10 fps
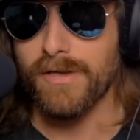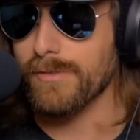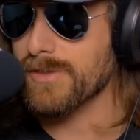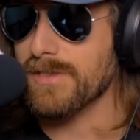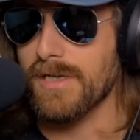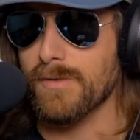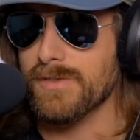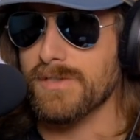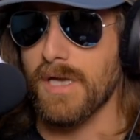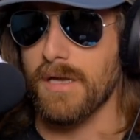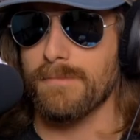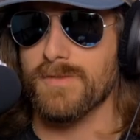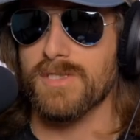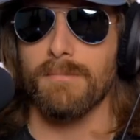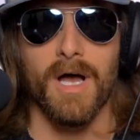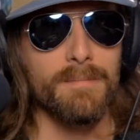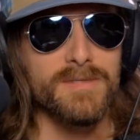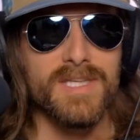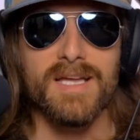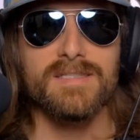There was some
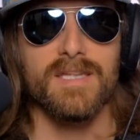upsets.